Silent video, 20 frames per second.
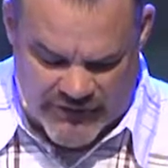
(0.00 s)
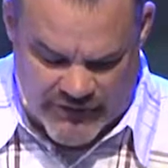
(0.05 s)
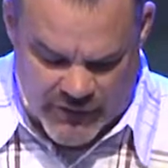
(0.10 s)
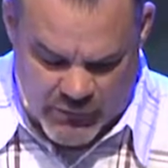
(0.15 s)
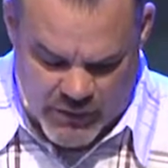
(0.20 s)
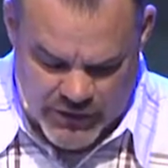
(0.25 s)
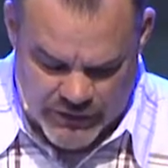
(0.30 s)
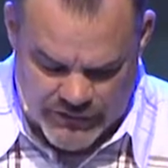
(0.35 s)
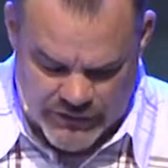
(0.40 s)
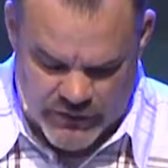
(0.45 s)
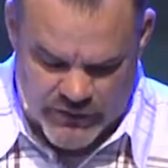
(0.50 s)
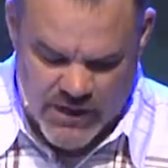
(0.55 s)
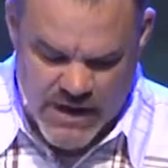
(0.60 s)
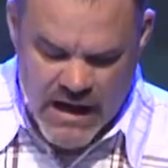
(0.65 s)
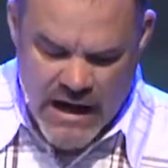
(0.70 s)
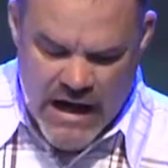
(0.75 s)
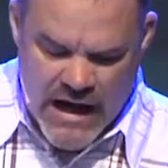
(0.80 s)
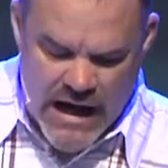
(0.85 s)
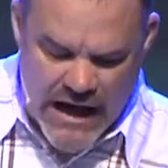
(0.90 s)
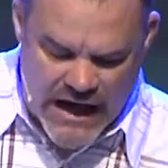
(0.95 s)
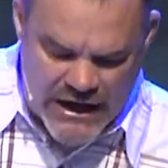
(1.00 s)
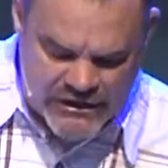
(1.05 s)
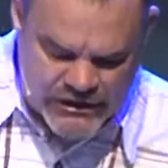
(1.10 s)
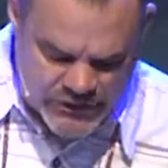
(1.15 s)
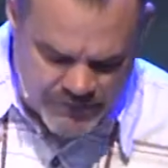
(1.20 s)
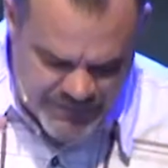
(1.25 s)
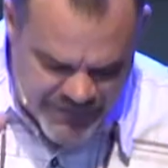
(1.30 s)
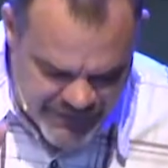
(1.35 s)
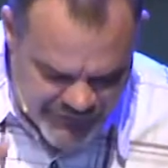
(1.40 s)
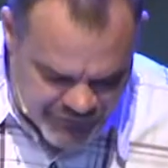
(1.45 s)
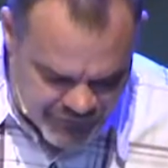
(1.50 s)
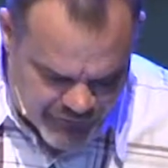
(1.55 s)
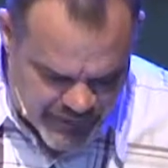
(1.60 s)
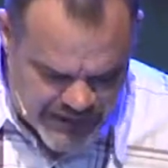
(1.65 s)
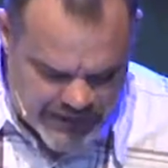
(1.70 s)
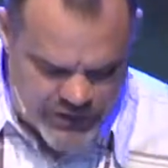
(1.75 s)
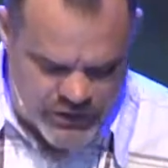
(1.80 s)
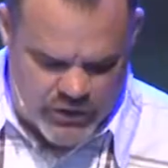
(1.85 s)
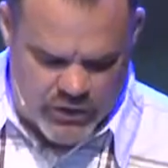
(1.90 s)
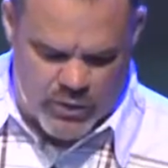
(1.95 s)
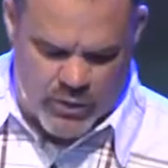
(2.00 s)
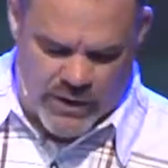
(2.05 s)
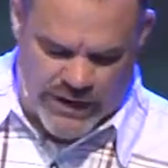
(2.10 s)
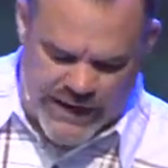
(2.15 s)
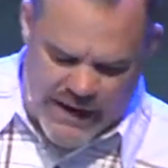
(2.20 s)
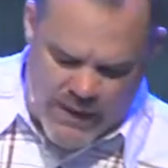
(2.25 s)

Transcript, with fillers: selfie worldview. I should be free to do